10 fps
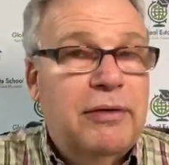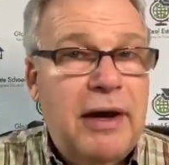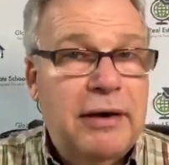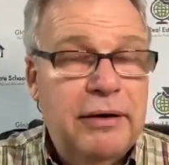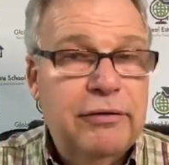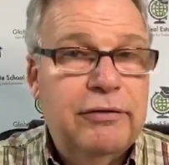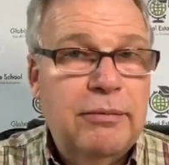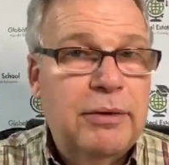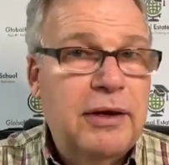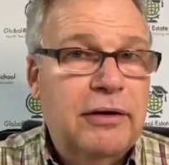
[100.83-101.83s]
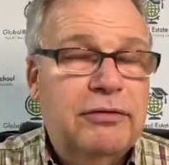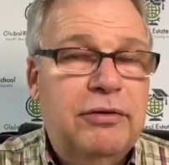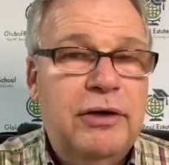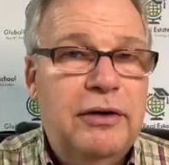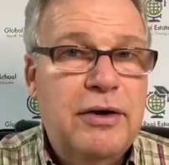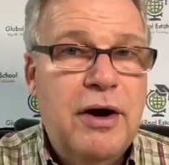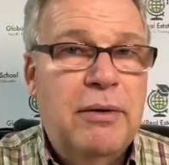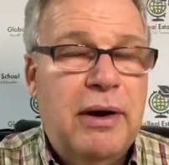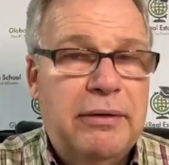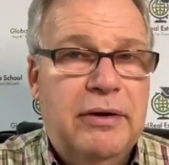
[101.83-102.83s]
Now, here's something else you need to know,
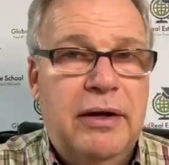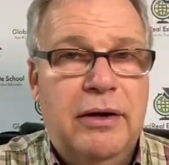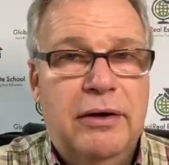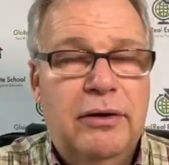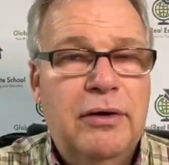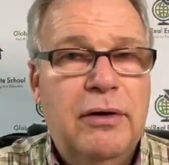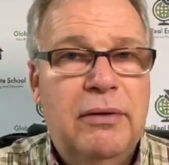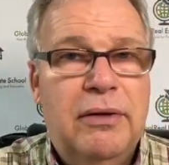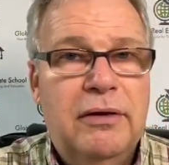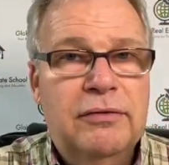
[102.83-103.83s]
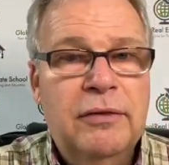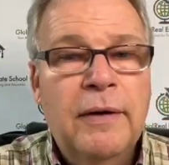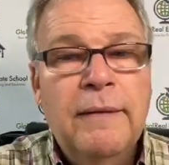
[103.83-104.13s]
and I take a good note of this.